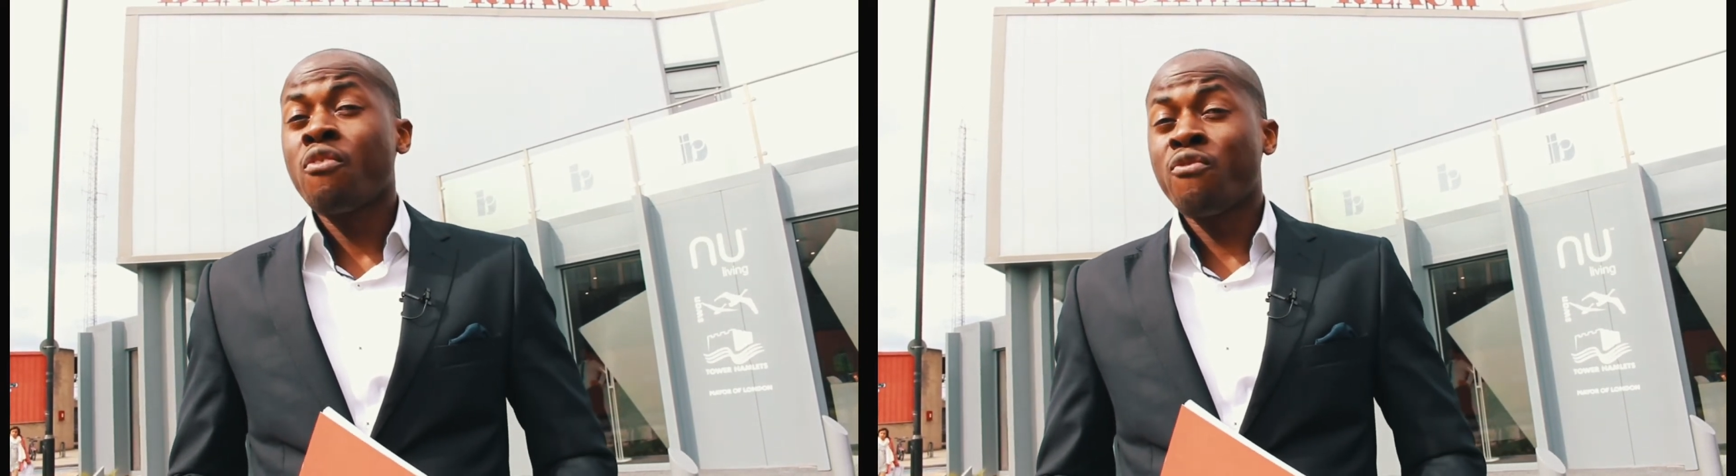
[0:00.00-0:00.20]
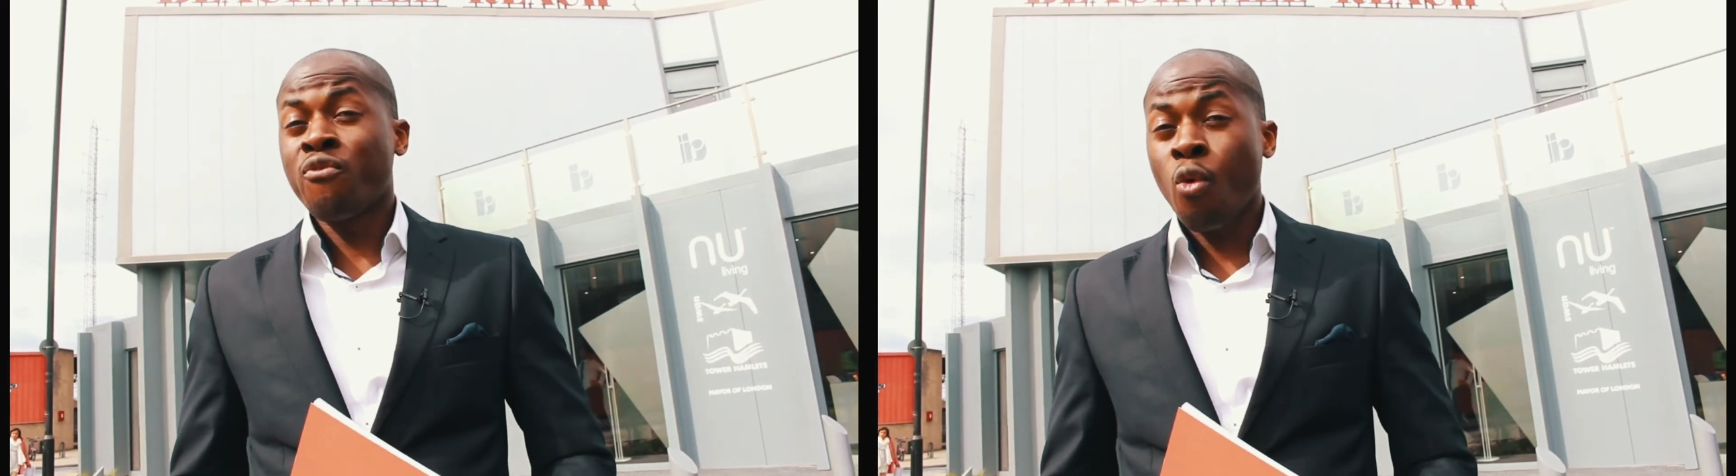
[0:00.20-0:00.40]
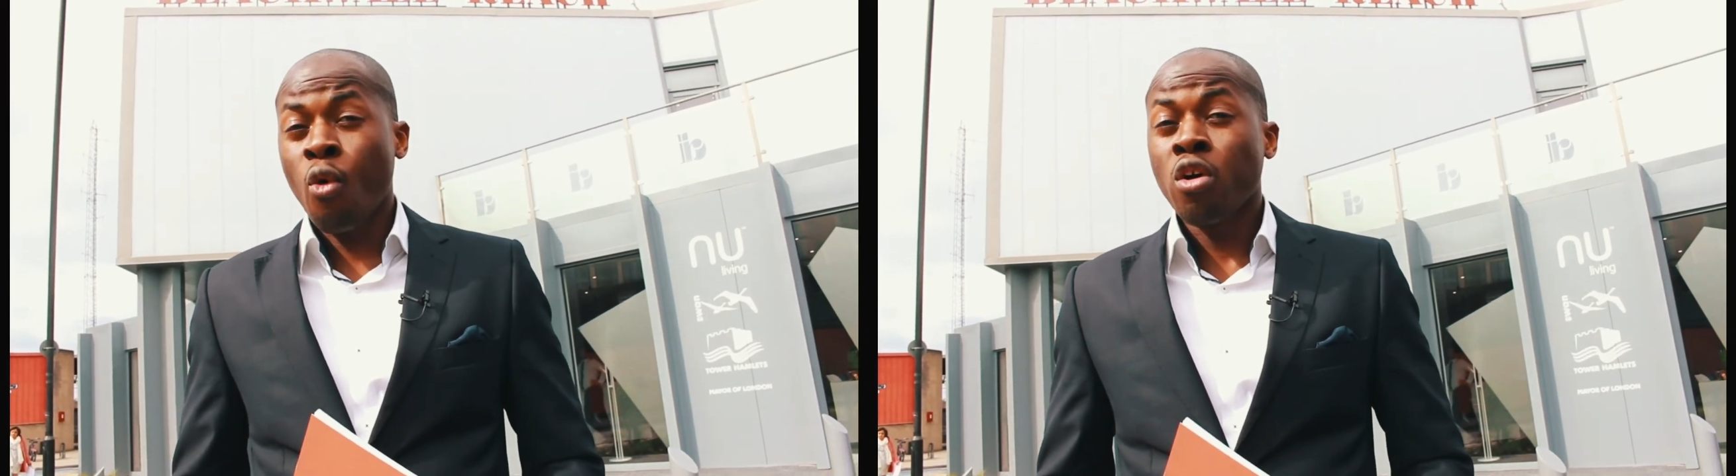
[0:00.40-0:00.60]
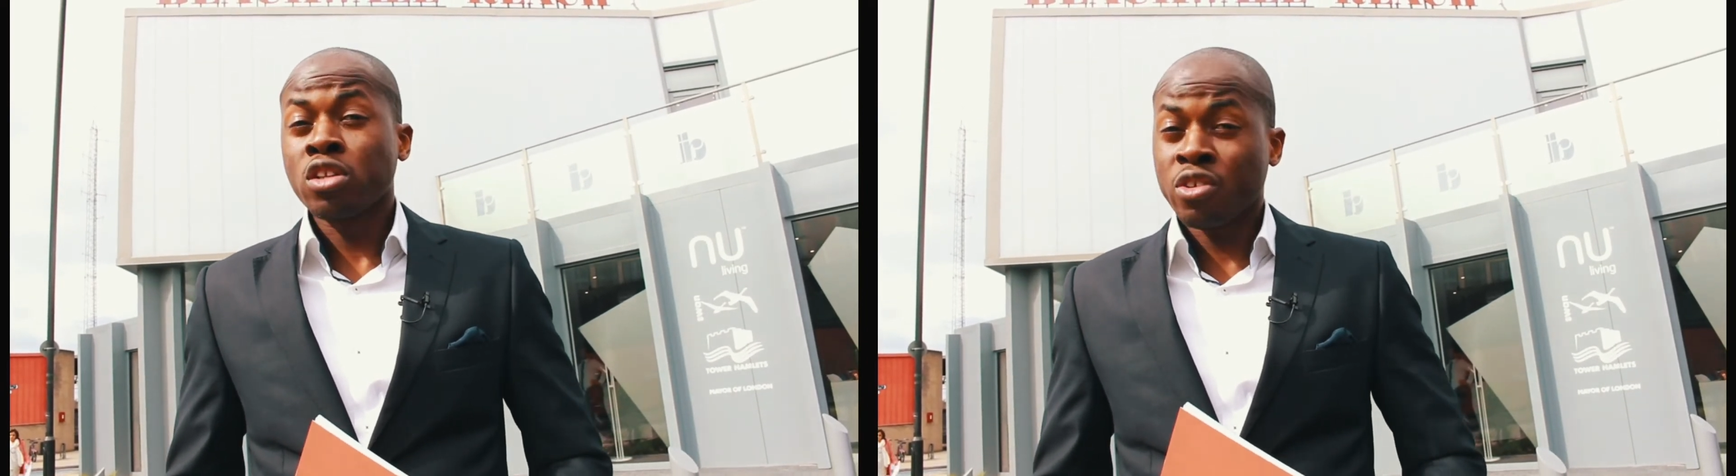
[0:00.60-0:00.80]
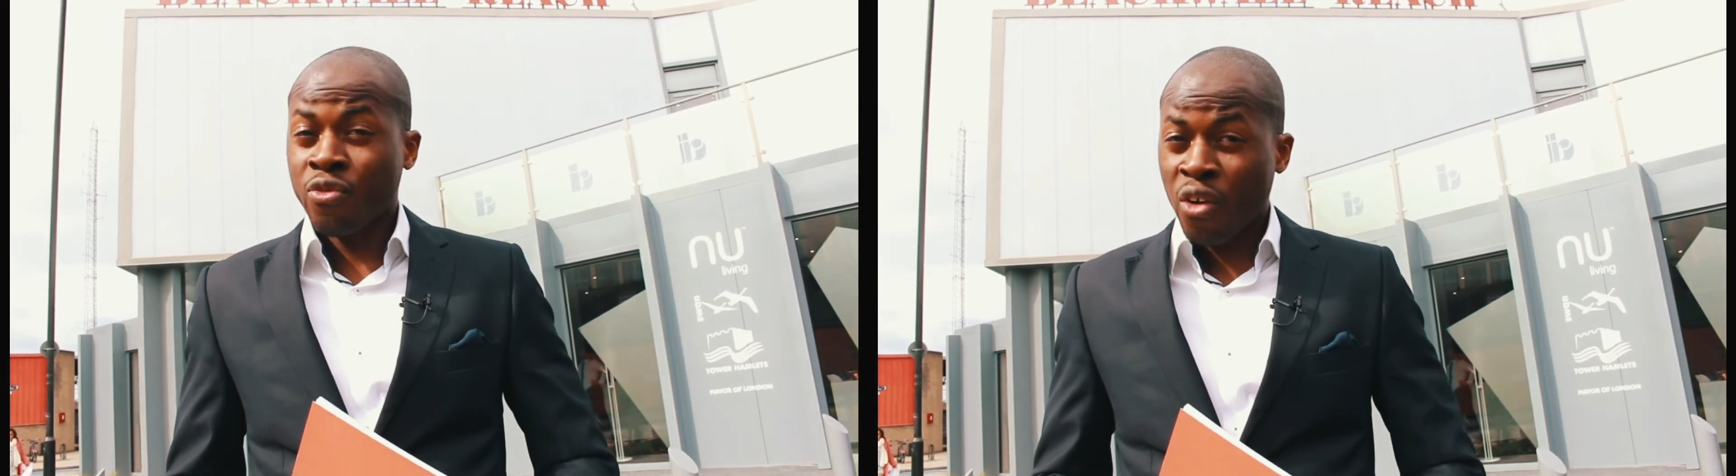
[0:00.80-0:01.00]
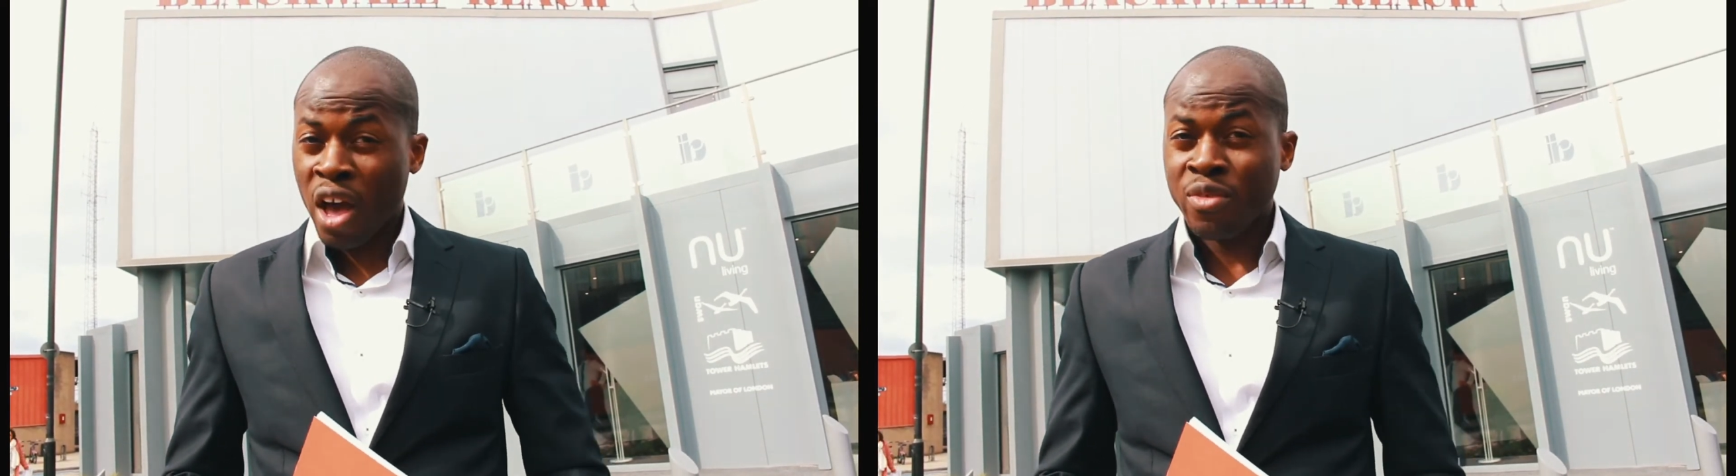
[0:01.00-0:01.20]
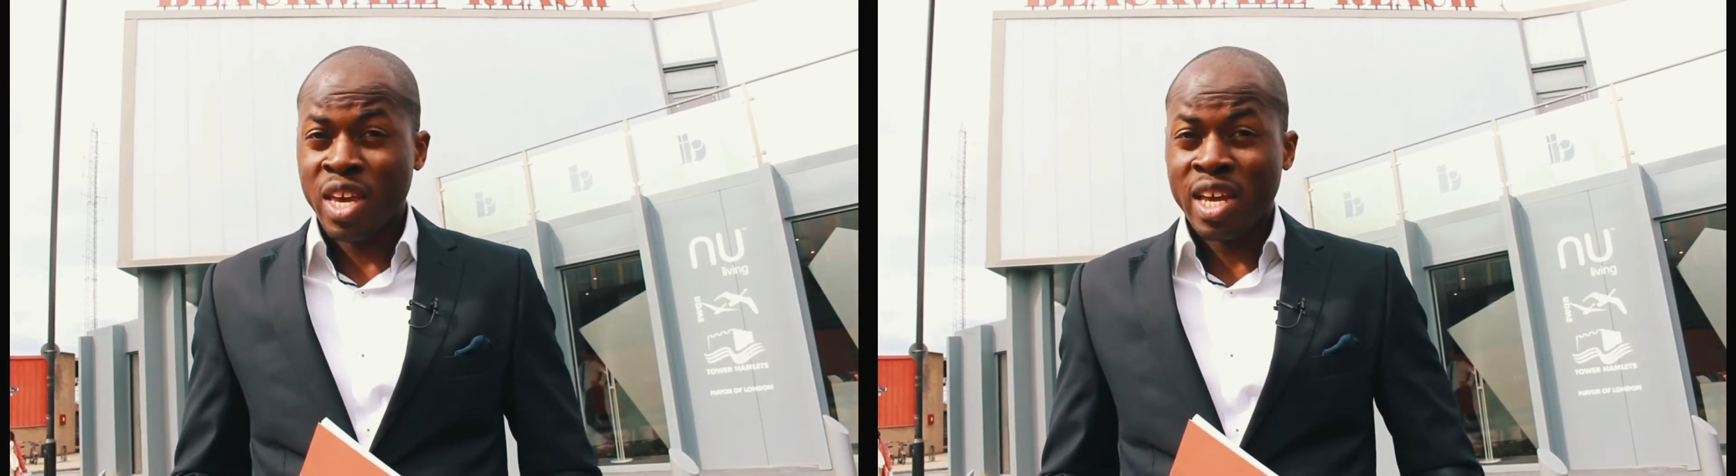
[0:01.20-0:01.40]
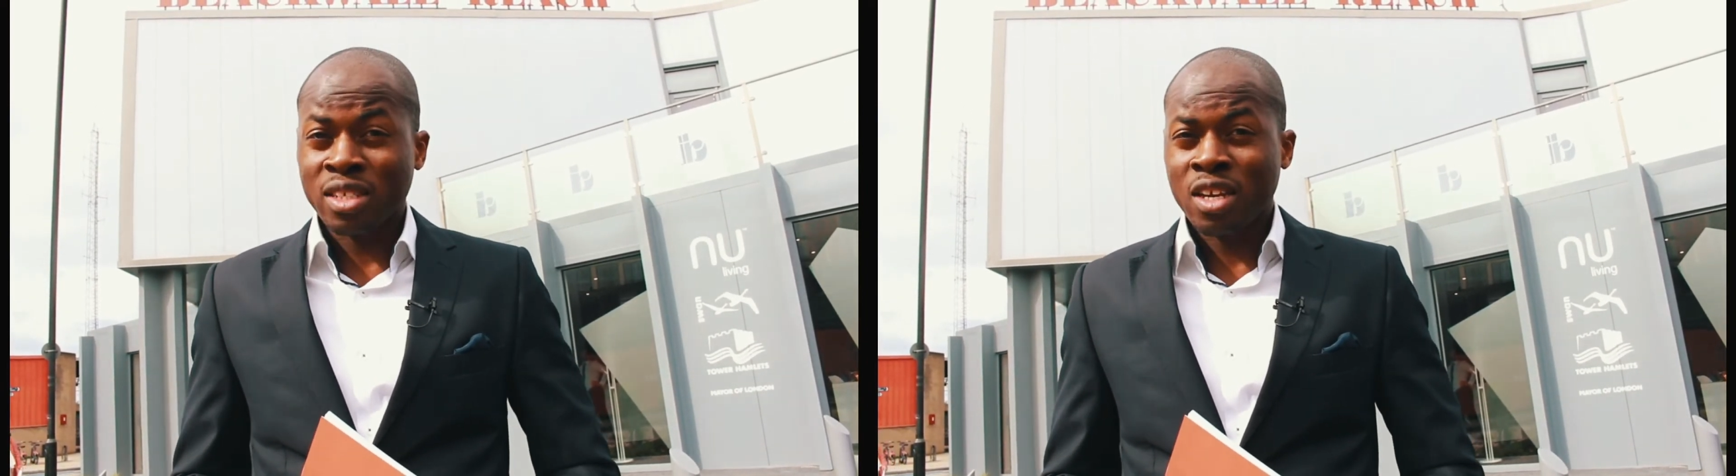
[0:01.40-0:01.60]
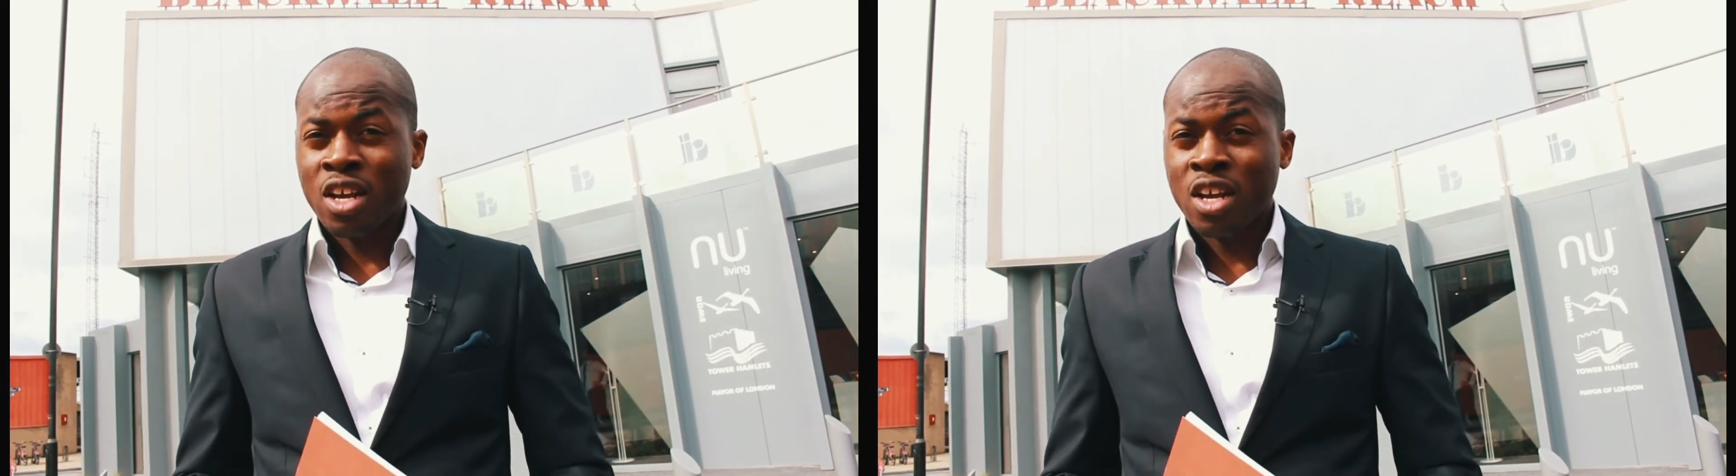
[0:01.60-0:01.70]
four to five years.